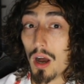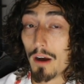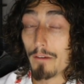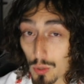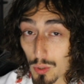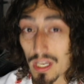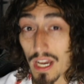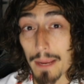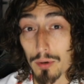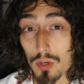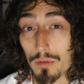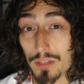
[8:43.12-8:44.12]
Photon
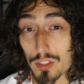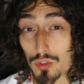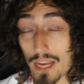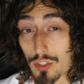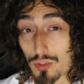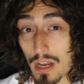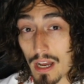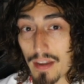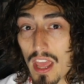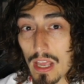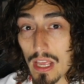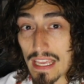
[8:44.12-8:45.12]
Hypernova Drytron
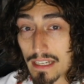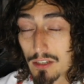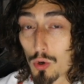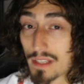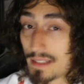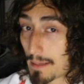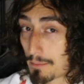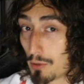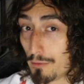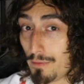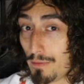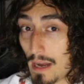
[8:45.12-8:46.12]
in a quick deck
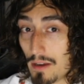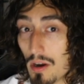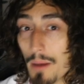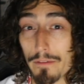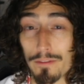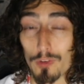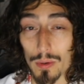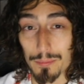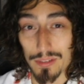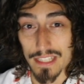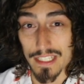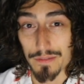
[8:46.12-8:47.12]
profile before we
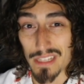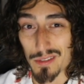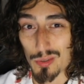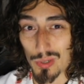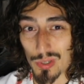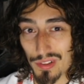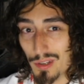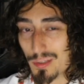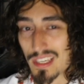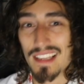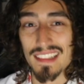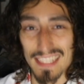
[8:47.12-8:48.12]
bring this video to a
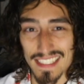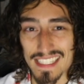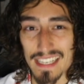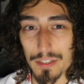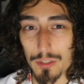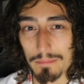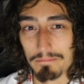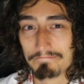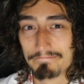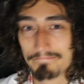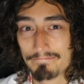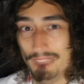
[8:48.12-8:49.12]
close. Let's get into it.
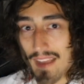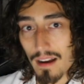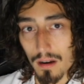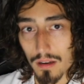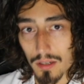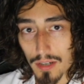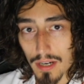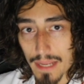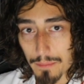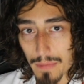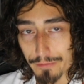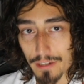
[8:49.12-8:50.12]

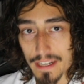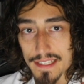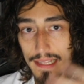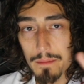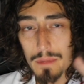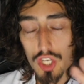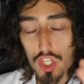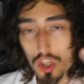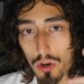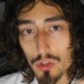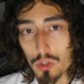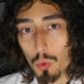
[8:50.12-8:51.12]
Alright, my friends, let me
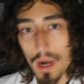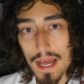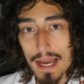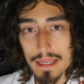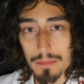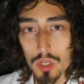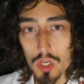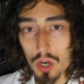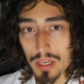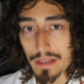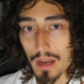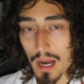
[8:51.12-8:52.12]
show you what I am
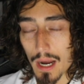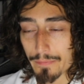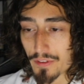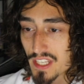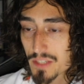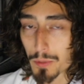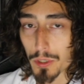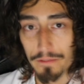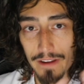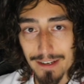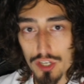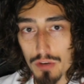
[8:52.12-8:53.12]
cooking up for this
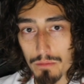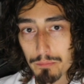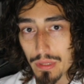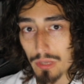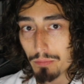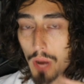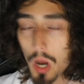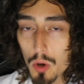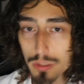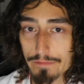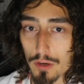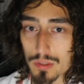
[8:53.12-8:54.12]
perfection build
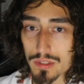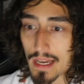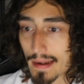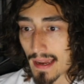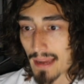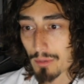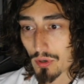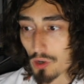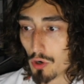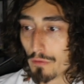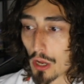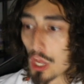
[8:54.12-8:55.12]
post-Photon
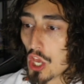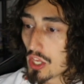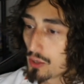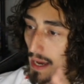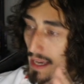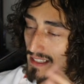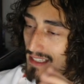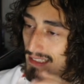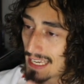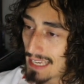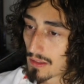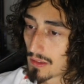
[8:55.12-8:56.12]
Hypernova. You guys can
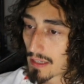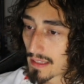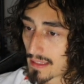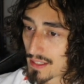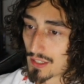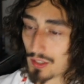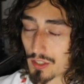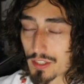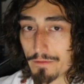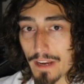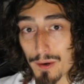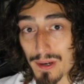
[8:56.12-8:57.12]
take a look at this. It looks
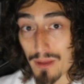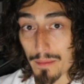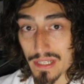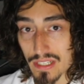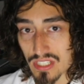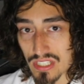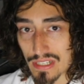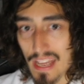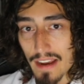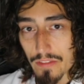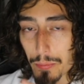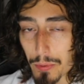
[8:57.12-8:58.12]
very reminiscent
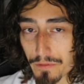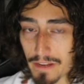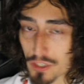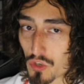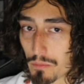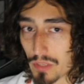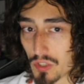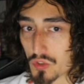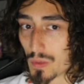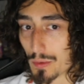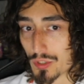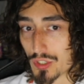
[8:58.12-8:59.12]
of the perfection
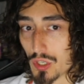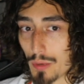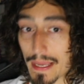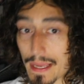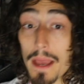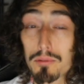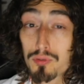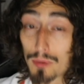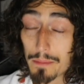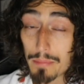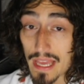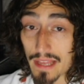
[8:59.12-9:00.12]
builds we were doing
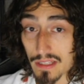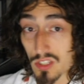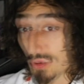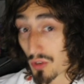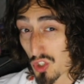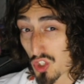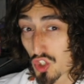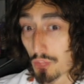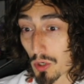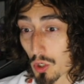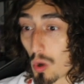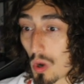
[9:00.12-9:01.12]
pre-banless with our
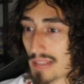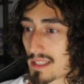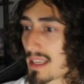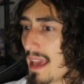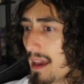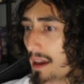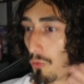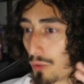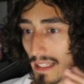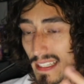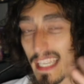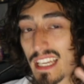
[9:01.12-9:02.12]
Super Quants.
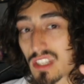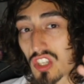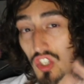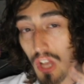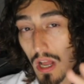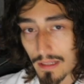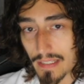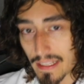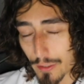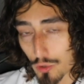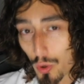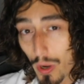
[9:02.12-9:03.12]
Really consolidated